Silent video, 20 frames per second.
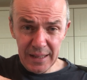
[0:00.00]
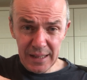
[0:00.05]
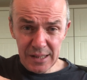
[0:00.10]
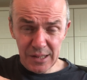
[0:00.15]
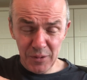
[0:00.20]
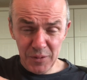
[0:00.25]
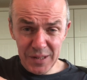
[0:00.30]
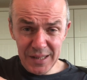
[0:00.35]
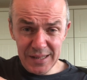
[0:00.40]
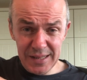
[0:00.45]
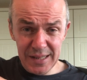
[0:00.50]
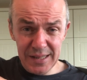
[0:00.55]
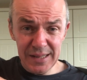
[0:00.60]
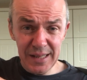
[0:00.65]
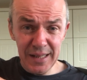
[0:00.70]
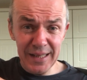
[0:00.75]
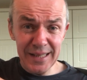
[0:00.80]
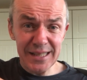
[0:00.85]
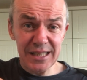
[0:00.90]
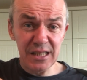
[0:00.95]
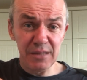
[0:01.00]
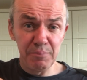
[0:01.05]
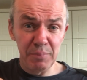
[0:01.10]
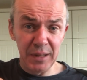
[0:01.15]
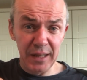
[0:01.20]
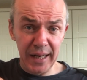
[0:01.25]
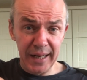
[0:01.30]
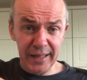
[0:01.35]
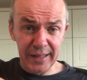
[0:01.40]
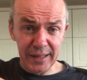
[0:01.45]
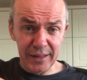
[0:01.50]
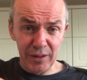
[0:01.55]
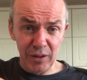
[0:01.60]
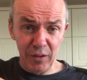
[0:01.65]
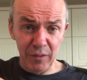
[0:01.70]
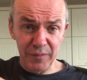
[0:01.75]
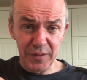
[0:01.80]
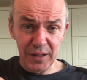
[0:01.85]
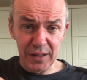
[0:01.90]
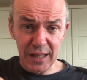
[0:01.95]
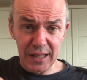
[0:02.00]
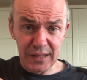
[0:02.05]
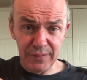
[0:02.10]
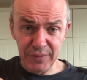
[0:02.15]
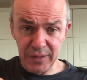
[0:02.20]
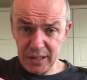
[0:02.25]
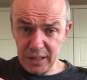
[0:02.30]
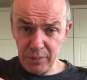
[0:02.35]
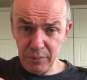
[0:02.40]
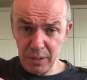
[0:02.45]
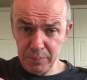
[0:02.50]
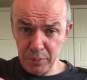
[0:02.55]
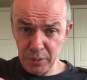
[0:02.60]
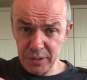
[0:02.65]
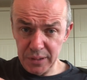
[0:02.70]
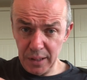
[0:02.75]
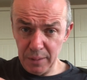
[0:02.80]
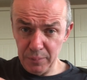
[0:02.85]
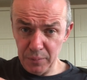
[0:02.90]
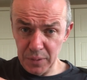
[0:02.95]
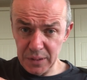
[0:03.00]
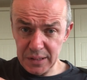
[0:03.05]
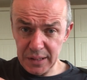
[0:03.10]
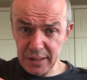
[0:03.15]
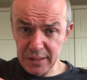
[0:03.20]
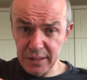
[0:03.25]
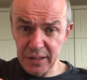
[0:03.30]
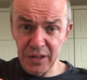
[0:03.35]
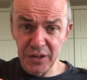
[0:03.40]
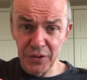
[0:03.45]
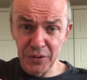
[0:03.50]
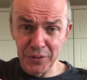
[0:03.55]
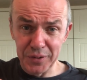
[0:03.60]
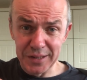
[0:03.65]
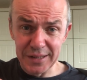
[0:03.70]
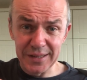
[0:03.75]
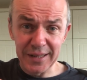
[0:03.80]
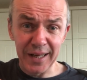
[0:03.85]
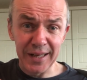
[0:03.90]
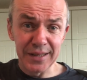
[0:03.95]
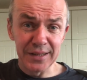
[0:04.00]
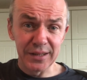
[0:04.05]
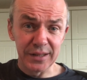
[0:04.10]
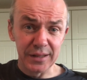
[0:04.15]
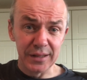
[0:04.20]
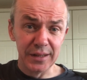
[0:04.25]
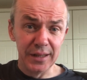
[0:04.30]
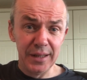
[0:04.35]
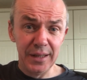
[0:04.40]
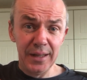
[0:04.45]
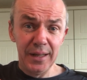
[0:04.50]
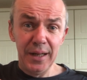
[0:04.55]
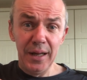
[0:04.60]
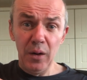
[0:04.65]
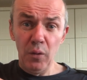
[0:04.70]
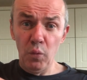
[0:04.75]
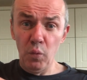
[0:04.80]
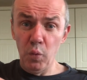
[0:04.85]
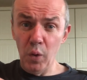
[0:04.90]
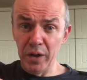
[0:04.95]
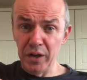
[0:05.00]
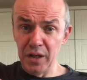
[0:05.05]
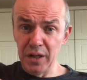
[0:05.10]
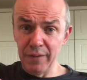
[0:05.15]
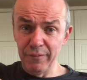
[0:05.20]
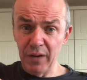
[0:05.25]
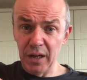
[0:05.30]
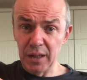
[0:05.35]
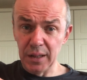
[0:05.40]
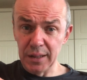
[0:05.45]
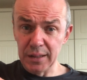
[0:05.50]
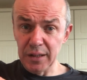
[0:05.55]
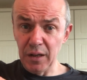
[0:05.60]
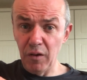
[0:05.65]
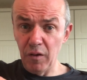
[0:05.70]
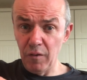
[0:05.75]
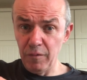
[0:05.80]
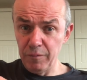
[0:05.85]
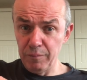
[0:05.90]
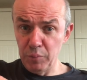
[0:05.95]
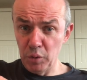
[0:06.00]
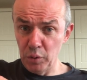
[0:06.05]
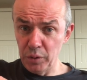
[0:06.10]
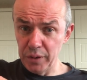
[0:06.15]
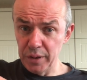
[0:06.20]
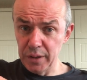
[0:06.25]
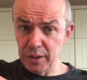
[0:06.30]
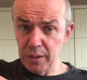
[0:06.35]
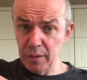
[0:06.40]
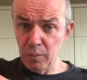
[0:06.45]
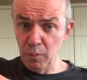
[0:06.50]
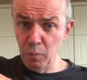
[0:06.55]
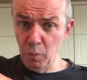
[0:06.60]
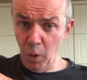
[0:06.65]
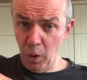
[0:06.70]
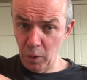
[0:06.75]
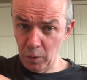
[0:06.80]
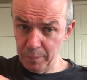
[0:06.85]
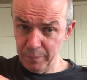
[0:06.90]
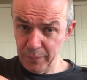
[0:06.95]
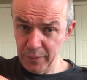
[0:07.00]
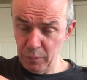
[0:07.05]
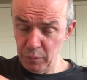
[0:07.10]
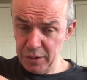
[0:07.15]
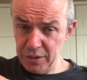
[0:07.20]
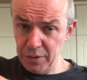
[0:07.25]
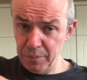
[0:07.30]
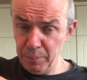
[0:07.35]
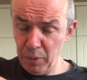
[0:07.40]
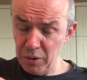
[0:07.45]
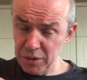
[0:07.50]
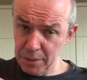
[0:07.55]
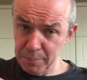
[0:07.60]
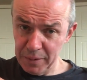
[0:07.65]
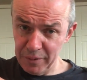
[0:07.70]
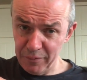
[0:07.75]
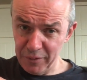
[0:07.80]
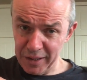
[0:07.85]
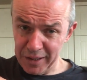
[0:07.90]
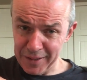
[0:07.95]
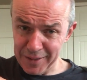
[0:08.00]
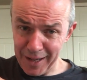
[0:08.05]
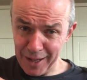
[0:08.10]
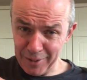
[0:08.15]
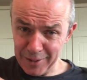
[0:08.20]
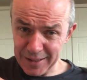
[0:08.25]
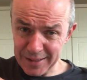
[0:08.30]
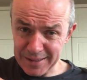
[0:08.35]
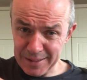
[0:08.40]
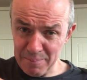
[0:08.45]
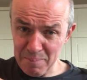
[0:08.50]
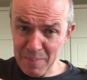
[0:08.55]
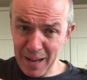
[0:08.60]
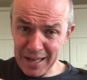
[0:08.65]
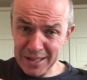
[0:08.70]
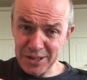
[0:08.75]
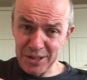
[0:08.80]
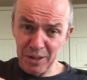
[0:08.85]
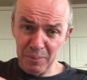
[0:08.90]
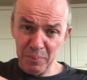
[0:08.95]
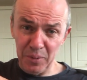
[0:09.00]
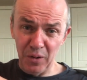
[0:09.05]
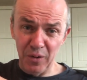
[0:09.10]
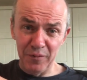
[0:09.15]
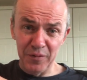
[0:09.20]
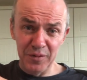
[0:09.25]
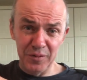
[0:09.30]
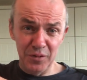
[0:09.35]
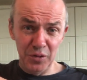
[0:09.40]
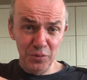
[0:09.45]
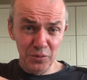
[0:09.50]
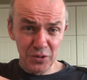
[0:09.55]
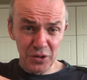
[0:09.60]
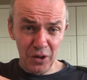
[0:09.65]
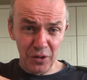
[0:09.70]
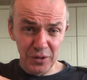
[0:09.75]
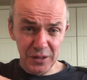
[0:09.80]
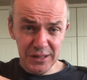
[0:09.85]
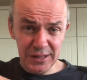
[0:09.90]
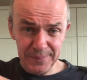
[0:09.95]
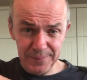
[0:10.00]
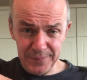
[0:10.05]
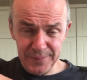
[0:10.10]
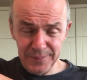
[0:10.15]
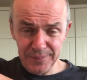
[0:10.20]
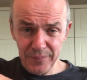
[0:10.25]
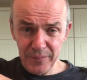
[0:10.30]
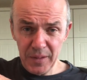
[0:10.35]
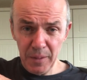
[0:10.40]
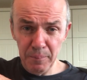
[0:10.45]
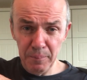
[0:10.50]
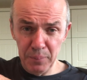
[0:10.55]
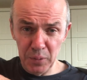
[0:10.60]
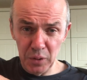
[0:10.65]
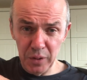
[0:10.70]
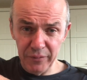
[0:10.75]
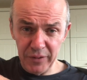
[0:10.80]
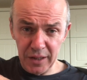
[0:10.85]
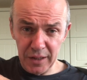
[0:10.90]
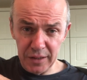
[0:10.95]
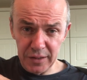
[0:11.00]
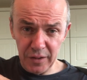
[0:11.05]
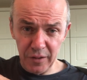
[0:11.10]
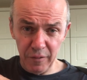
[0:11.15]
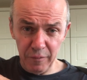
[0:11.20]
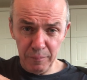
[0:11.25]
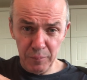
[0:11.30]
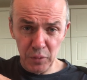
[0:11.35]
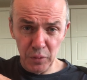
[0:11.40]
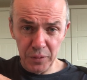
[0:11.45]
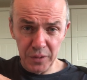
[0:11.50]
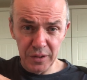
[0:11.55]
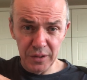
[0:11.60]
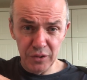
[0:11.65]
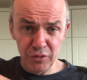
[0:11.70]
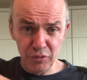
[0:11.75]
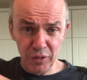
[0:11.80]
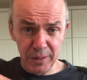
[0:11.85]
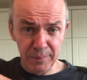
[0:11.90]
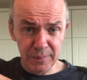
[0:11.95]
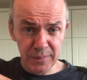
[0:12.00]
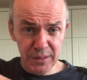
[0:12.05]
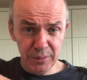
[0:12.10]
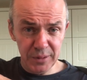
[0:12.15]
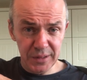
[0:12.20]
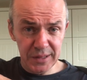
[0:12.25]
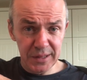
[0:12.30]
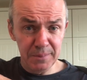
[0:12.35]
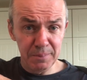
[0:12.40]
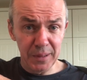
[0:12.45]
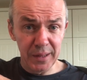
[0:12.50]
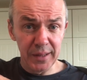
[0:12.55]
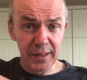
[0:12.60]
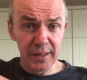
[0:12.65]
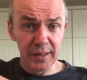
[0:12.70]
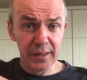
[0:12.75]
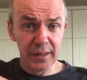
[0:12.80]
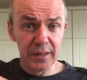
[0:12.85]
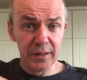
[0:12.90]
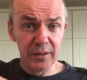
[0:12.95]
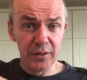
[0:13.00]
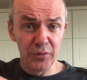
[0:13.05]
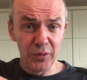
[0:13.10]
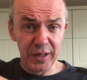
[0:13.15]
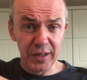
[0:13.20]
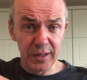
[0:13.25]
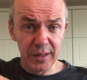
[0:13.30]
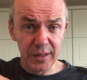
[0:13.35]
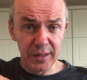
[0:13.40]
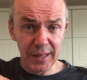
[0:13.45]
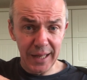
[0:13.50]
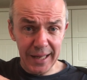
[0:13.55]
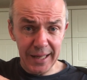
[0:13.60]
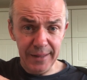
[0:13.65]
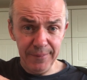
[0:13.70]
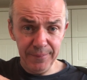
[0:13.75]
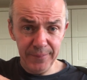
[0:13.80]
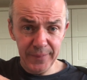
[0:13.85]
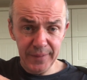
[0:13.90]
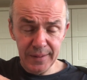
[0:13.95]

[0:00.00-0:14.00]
So this is an explainer of the last video I put up, which had the curious title, Wonderward of Broken Wall, which you possibly figured out is a mashup of two songs, Boulevard of Broken Dreams, which is by Green Day,